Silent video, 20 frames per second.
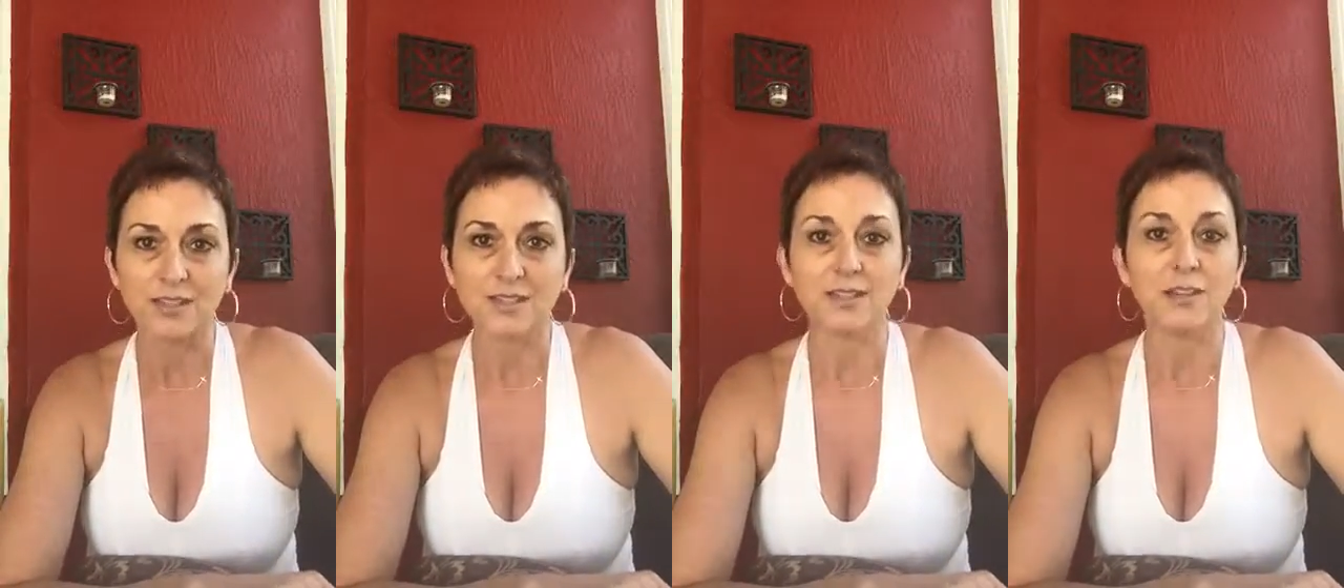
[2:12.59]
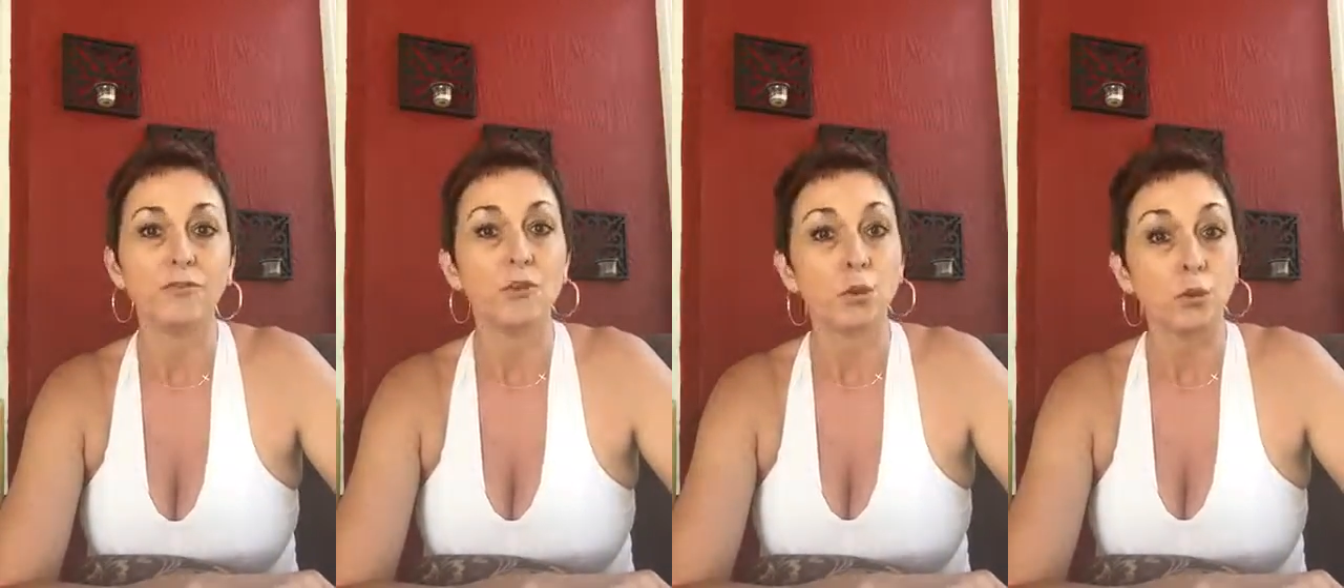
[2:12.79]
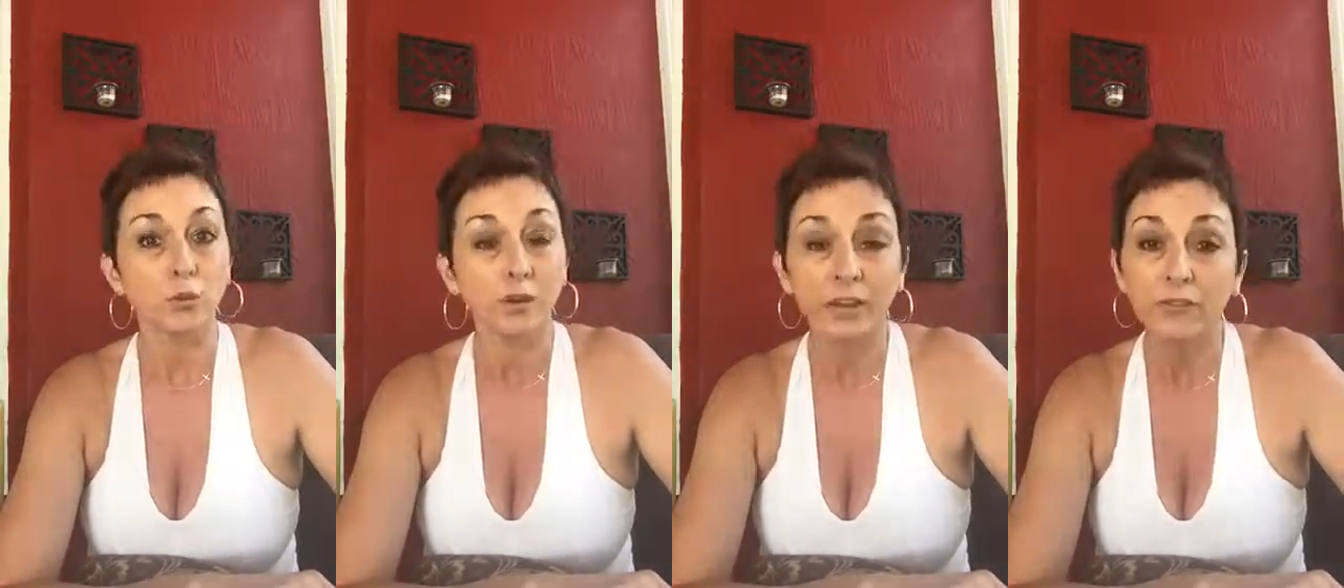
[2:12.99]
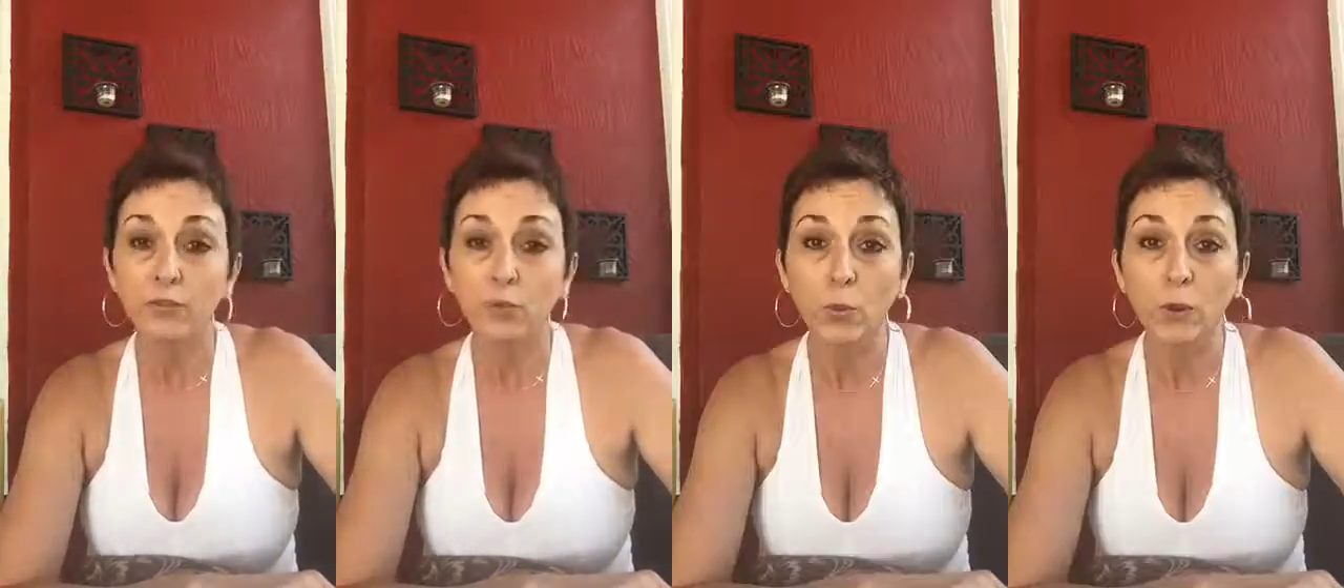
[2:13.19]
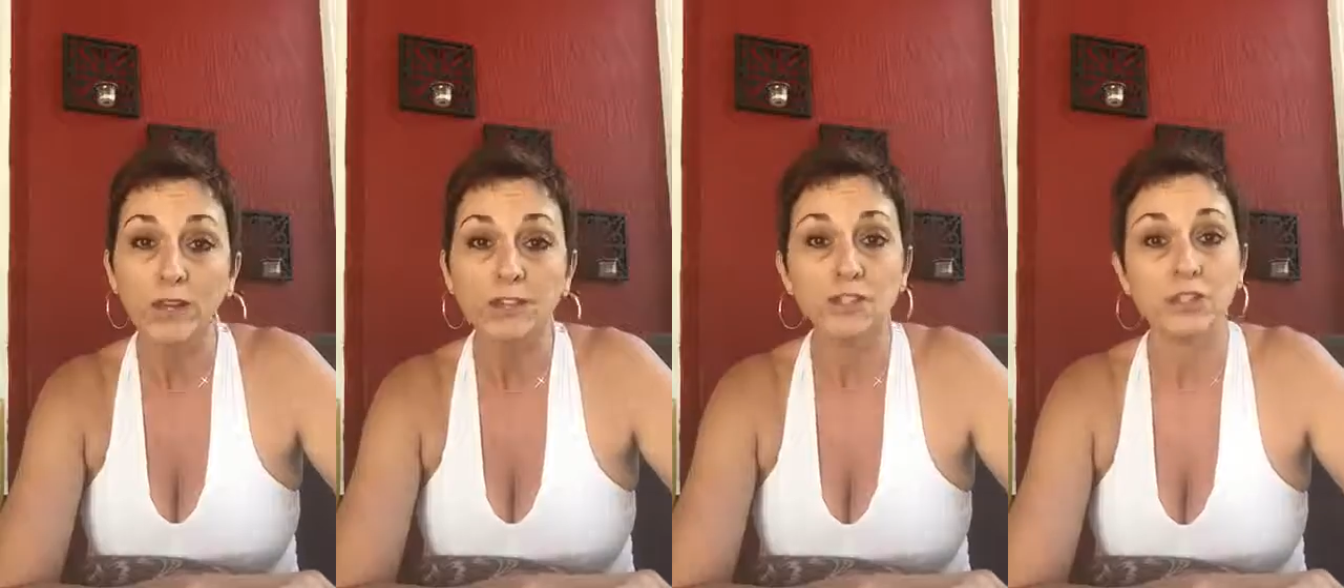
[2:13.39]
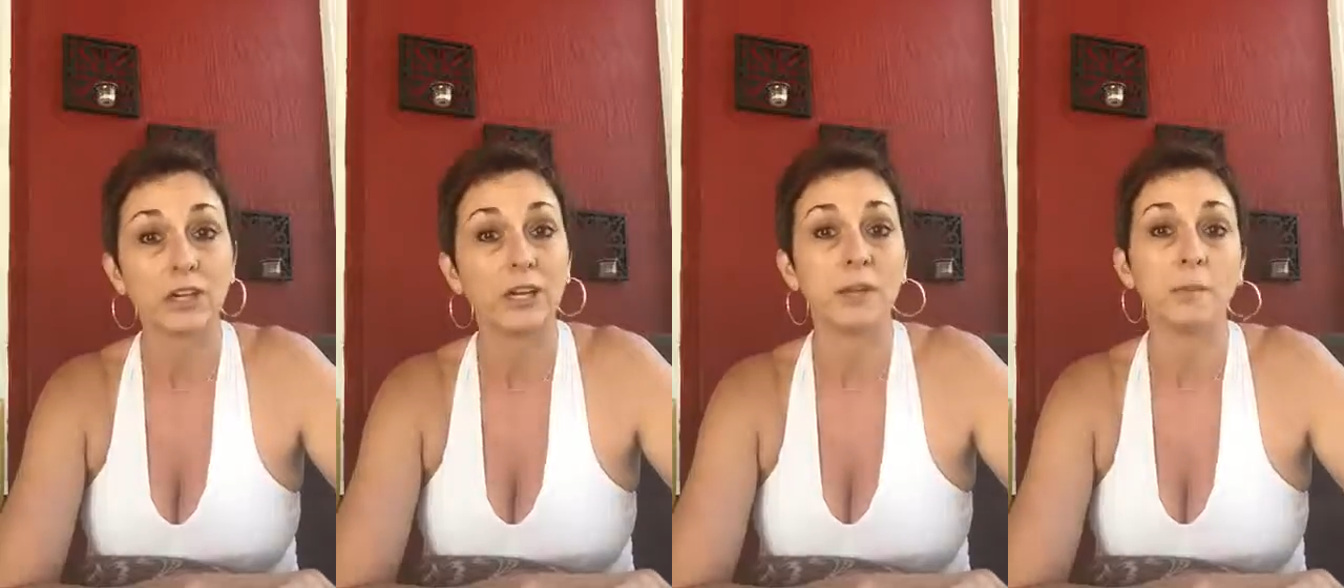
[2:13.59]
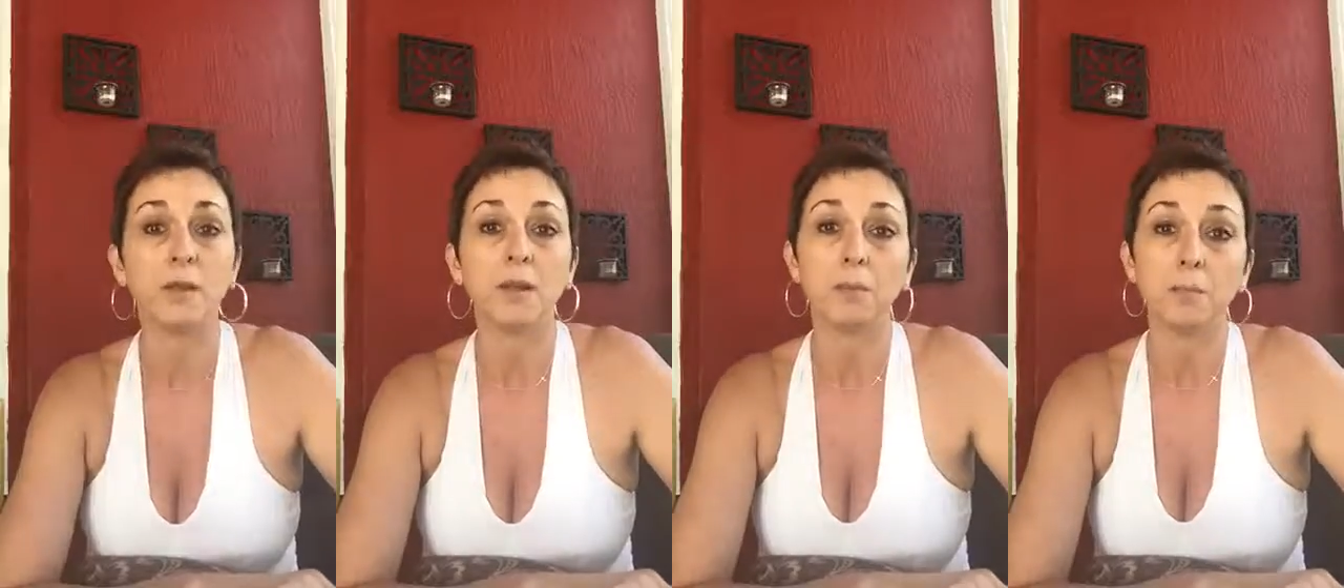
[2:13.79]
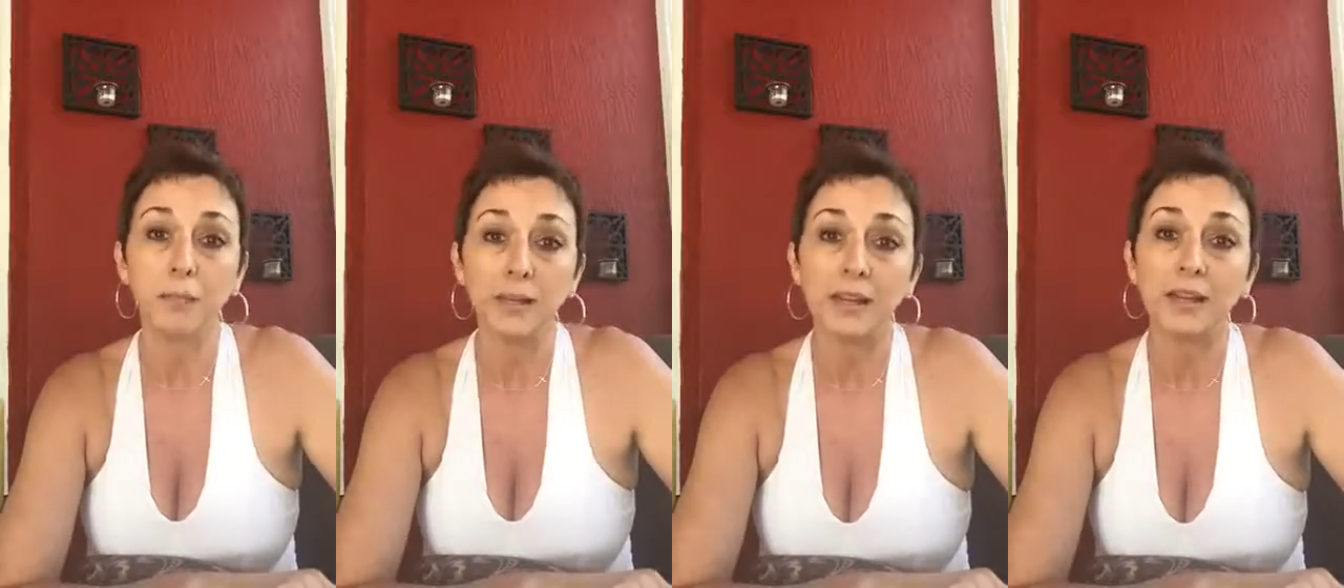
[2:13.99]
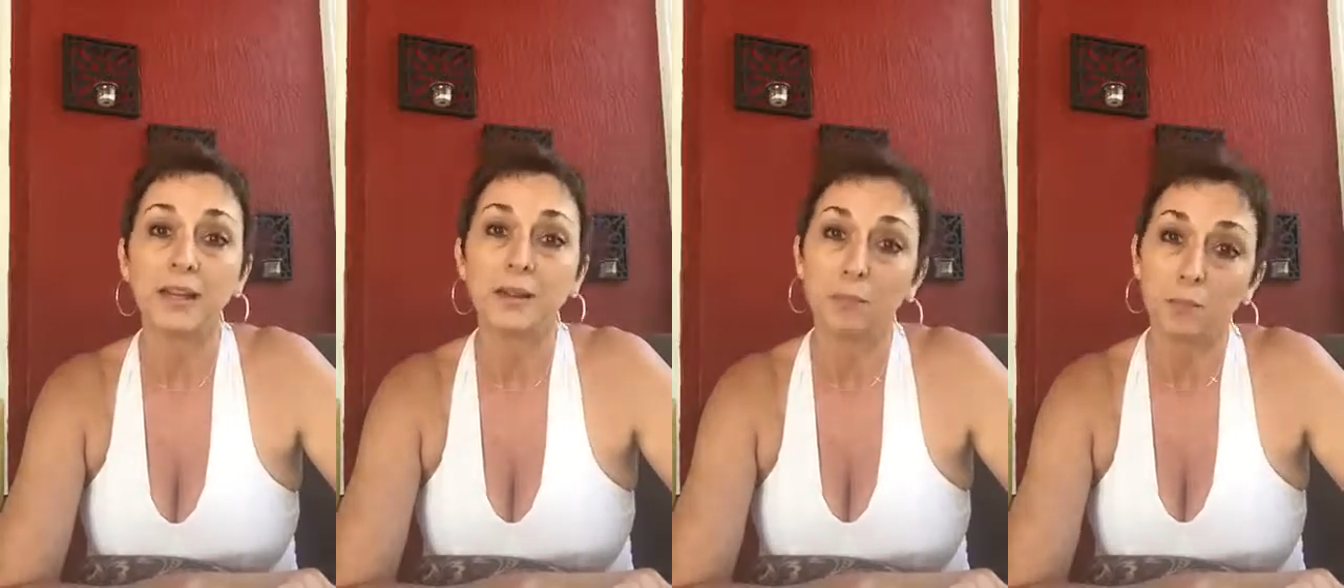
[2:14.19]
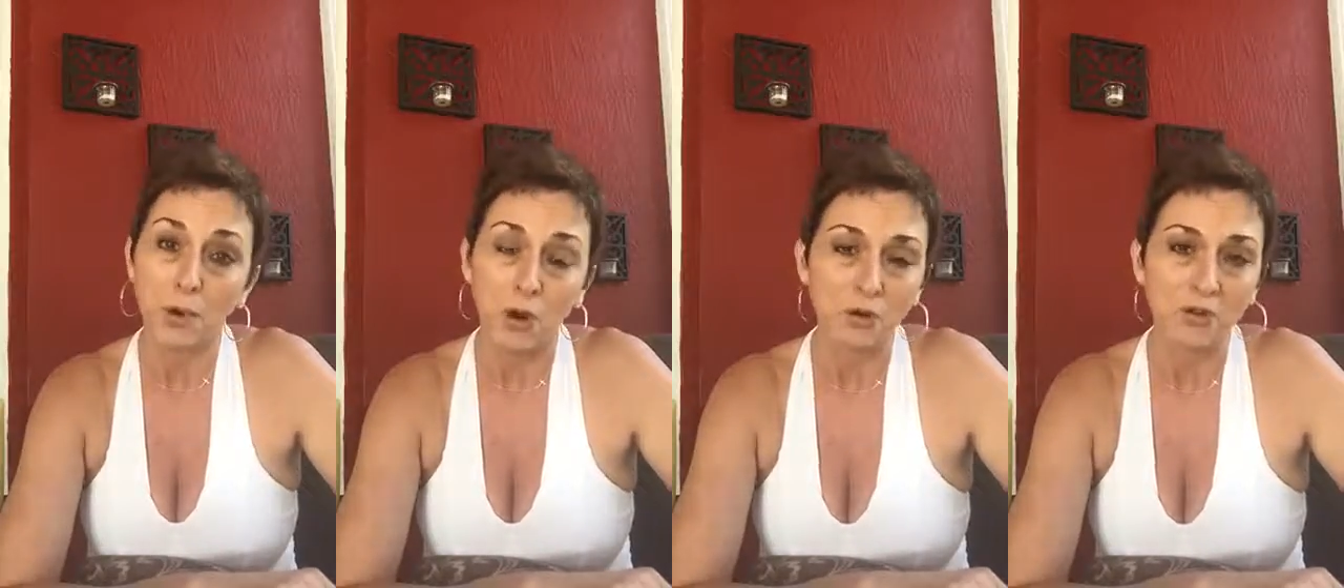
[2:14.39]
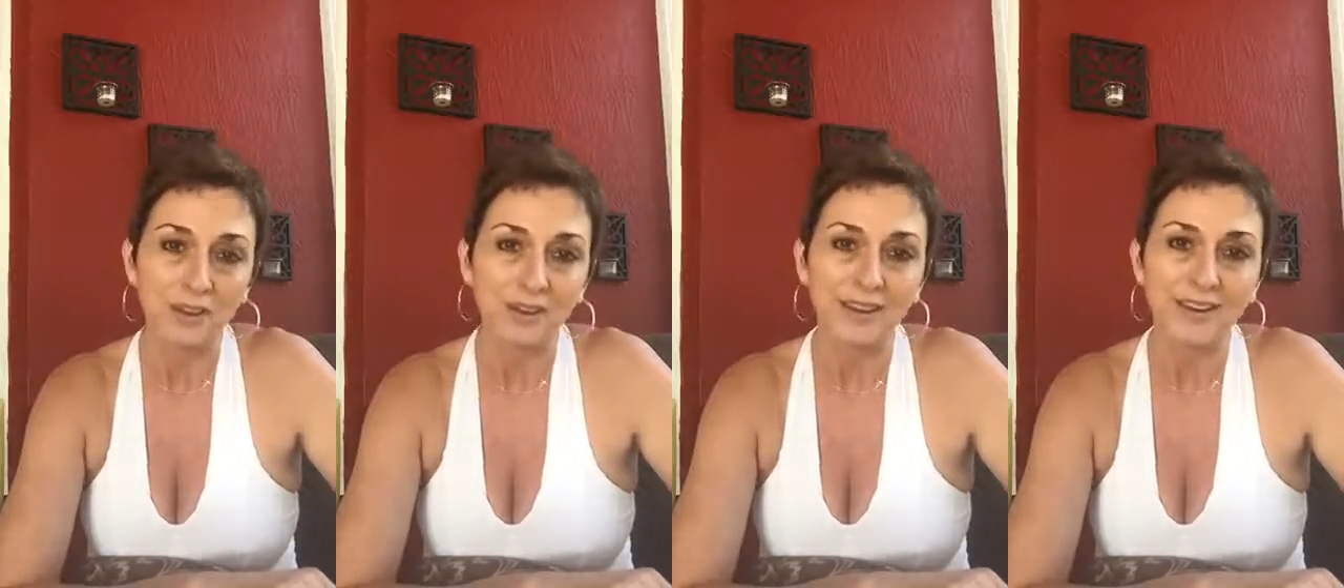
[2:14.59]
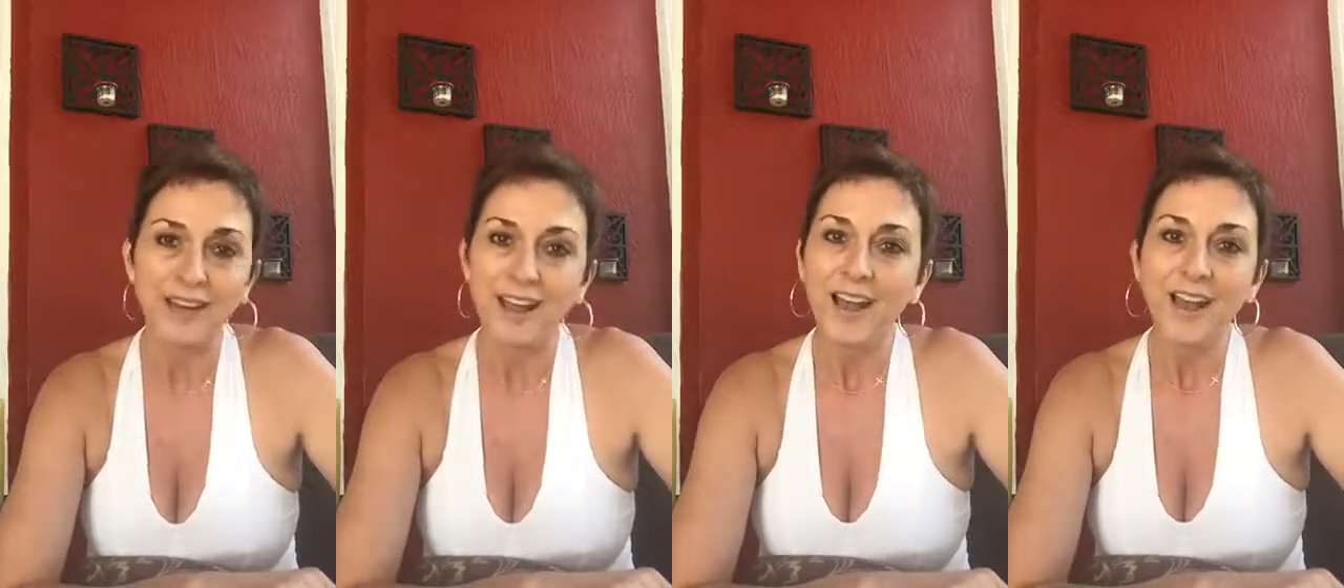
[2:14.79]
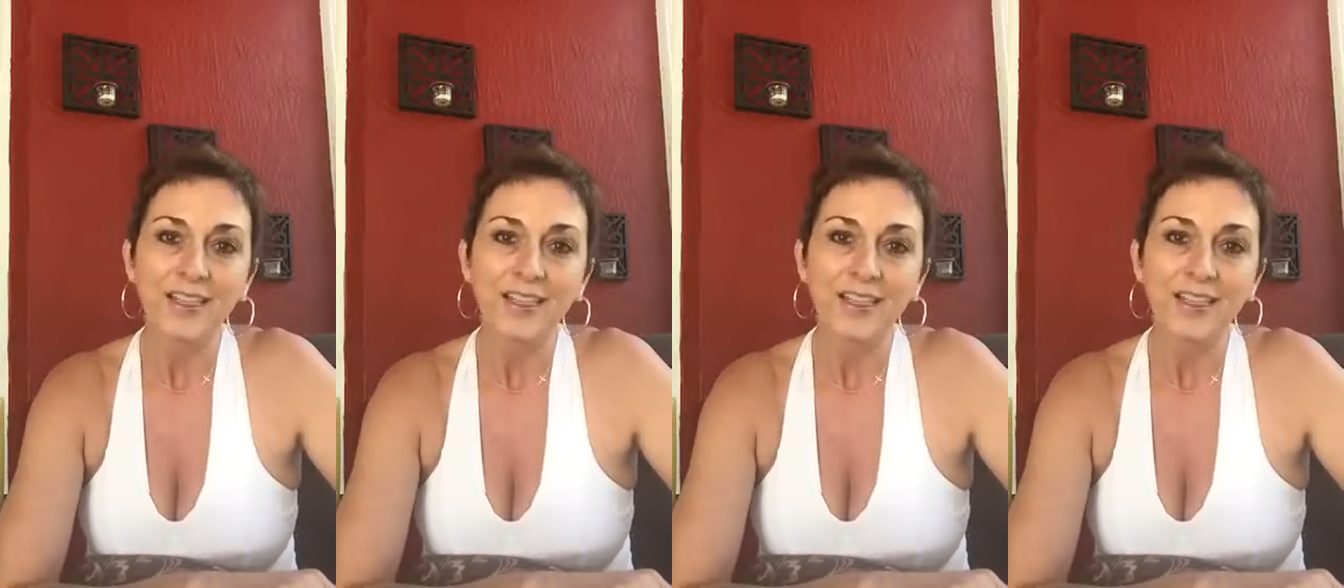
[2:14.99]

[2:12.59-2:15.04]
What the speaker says: is if you lift weights, you're gonna be big and bulky.